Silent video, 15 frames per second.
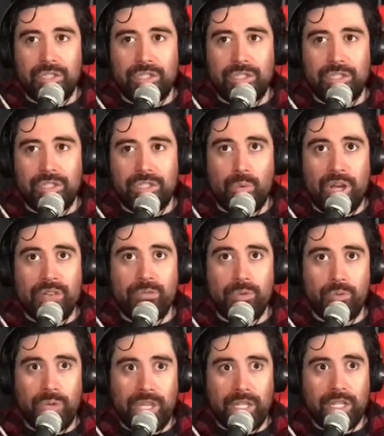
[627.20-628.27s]
my wife would
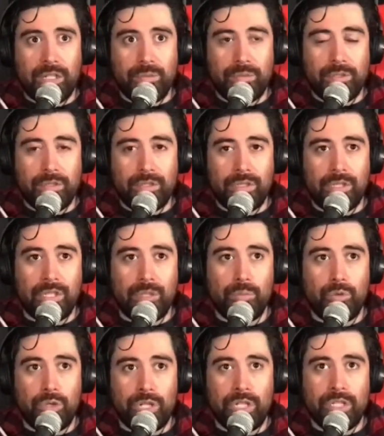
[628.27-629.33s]
wake up in the
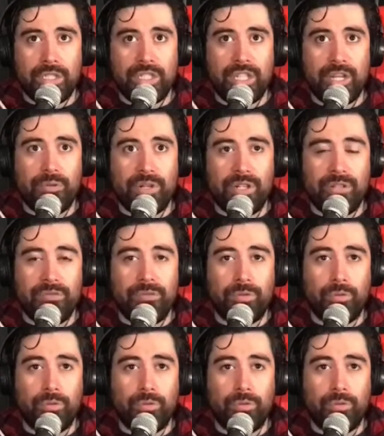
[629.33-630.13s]
morning to get ready for